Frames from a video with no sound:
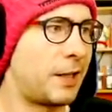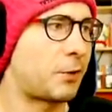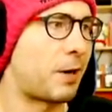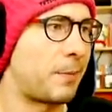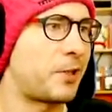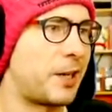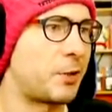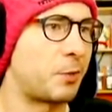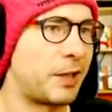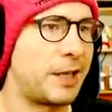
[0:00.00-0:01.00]
Let's run
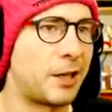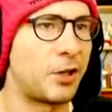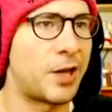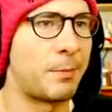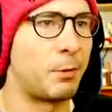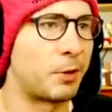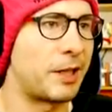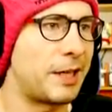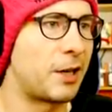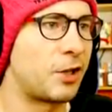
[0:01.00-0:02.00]
upstairs. We're gonna get our double. We're
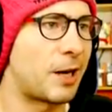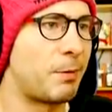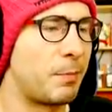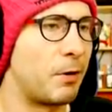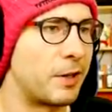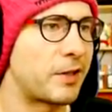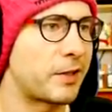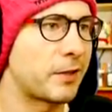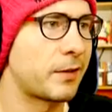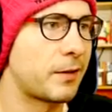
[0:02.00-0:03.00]
gonna get our double
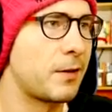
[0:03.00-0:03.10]
bonus.